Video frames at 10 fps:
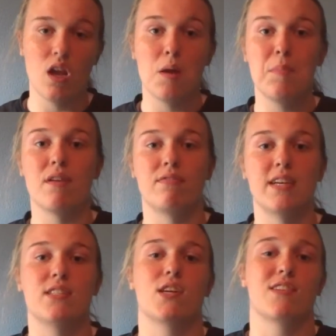be a
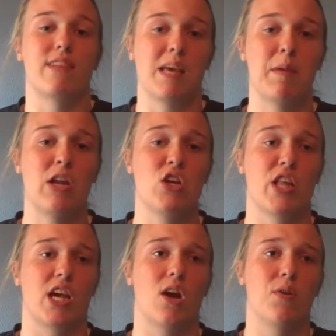flight sergeant, flight commander, you're
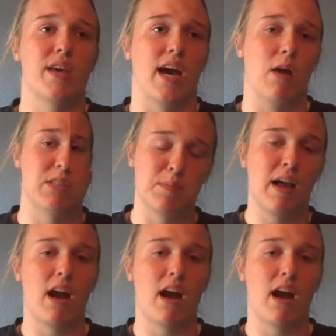like, oh yeah, I was supply